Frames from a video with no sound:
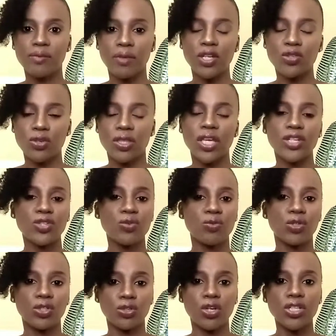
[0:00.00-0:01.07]
Make sure that you
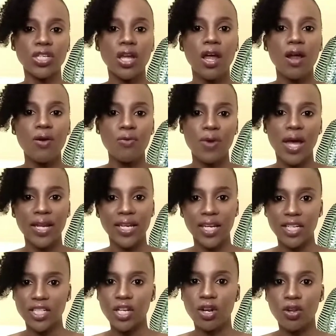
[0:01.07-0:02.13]
will not run
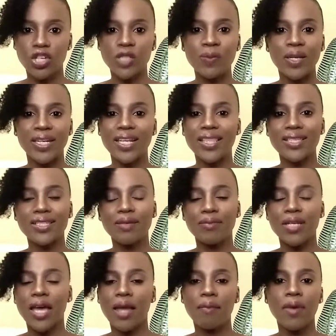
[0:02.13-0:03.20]
at a loss, but at the same
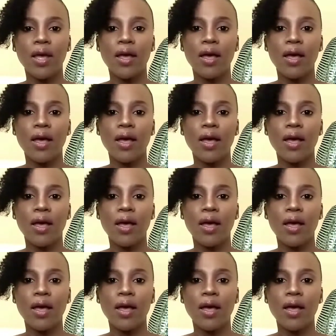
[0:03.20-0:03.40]
time